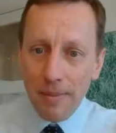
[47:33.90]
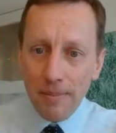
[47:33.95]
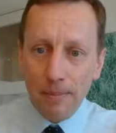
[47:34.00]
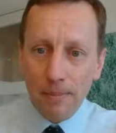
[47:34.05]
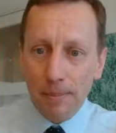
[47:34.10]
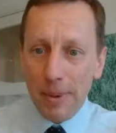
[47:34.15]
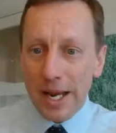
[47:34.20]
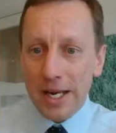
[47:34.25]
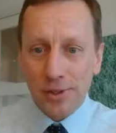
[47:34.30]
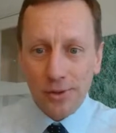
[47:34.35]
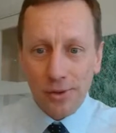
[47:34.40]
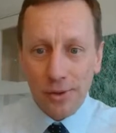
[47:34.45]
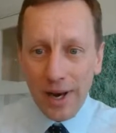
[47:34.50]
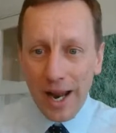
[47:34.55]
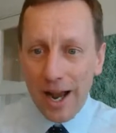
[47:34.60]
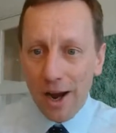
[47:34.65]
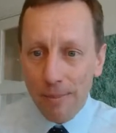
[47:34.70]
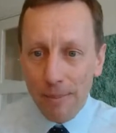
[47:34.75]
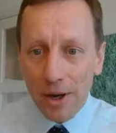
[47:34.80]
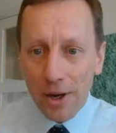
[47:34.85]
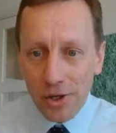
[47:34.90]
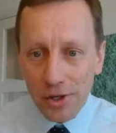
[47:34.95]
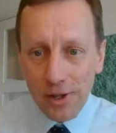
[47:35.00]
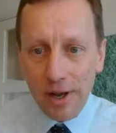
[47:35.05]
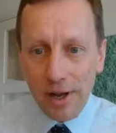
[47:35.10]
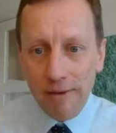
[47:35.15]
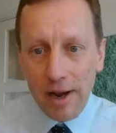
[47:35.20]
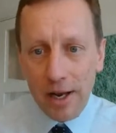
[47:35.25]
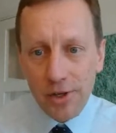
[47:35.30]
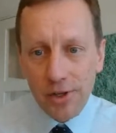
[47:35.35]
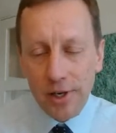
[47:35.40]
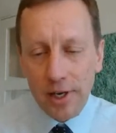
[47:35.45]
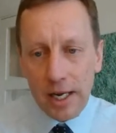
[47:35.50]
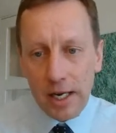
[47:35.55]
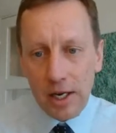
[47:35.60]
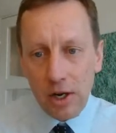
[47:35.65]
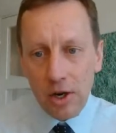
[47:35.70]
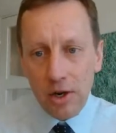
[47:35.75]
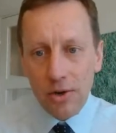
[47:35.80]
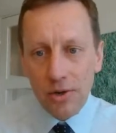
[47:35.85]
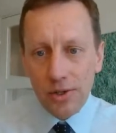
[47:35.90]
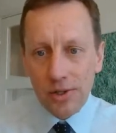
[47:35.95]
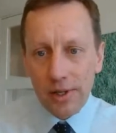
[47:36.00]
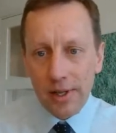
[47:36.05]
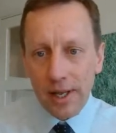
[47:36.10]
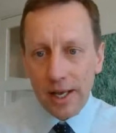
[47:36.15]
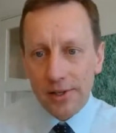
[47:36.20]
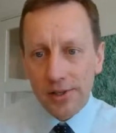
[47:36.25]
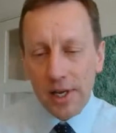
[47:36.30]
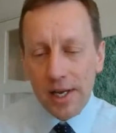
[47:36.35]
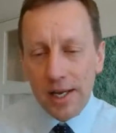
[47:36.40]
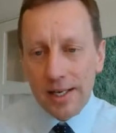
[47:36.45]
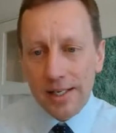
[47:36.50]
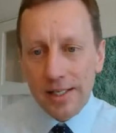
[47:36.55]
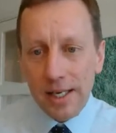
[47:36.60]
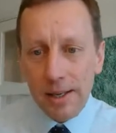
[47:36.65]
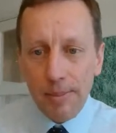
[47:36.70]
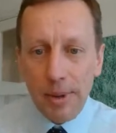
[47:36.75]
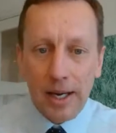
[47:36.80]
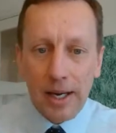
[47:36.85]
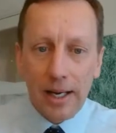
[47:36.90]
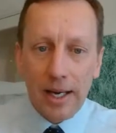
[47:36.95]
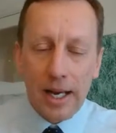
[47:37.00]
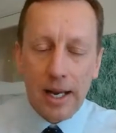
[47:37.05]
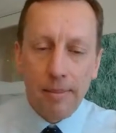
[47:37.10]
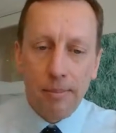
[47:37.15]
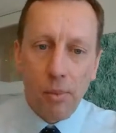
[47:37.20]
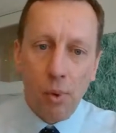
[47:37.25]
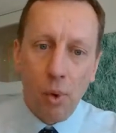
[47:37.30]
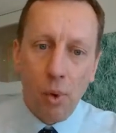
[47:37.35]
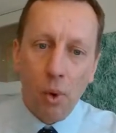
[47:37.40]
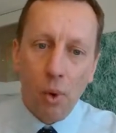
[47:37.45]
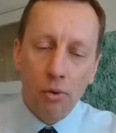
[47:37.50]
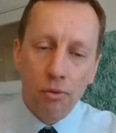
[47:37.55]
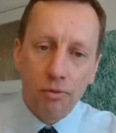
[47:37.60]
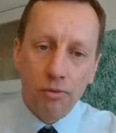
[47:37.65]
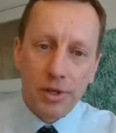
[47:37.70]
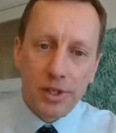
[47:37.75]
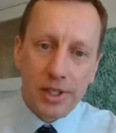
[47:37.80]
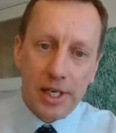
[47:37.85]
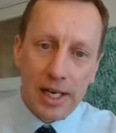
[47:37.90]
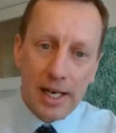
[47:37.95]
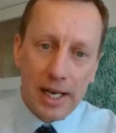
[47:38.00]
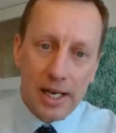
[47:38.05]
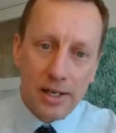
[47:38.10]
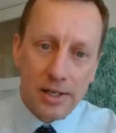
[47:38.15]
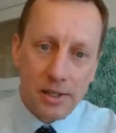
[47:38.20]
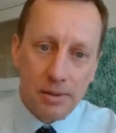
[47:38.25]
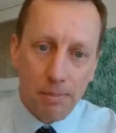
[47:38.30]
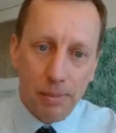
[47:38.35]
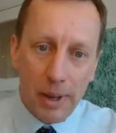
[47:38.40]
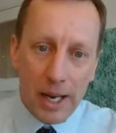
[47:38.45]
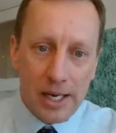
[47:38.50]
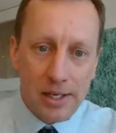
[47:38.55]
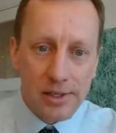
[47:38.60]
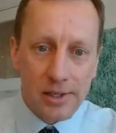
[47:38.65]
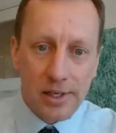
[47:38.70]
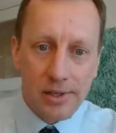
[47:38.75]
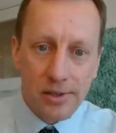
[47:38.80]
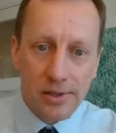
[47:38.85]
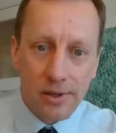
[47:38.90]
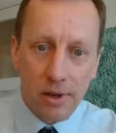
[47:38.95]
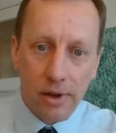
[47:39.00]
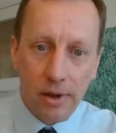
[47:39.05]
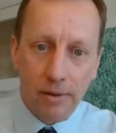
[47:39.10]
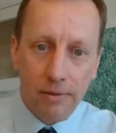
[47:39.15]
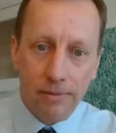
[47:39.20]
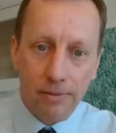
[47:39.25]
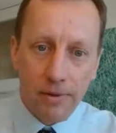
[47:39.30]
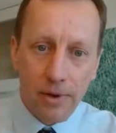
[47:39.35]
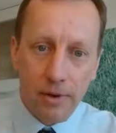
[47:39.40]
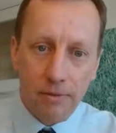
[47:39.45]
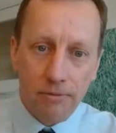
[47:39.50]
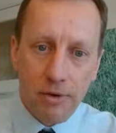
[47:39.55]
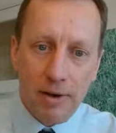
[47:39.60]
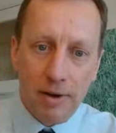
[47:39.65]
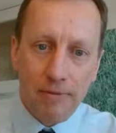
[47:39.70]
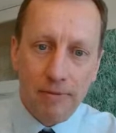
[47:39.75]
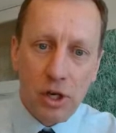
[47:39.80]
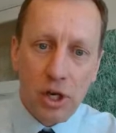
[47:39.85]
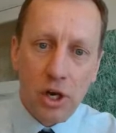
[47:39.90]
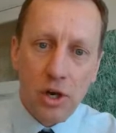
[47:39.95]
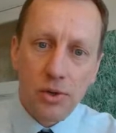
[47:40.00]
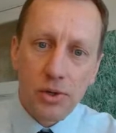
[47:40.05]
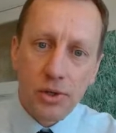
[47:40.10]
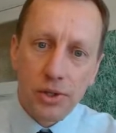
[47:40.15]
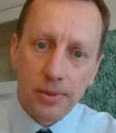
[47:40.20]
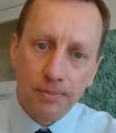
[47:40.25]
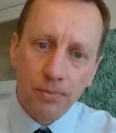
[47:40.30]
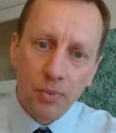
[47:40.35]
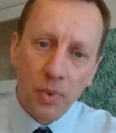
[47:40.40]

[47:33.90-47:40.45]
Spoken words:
based on how much they're actually used, and that's typically a more resilient basis of revenues.